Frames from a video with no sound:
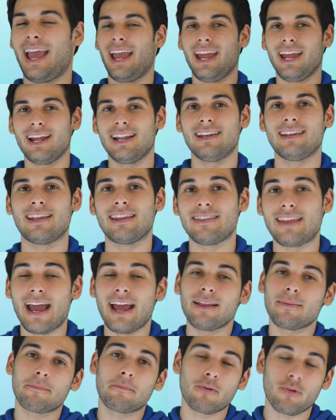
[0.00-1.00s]
And
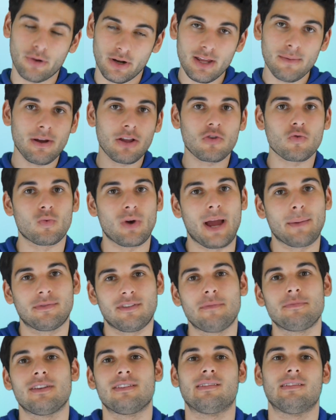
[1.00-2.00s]
that pretty much
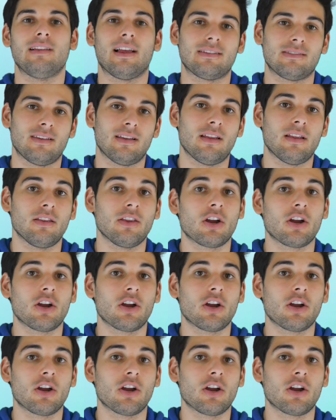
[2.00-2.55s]
wraps up this lesson.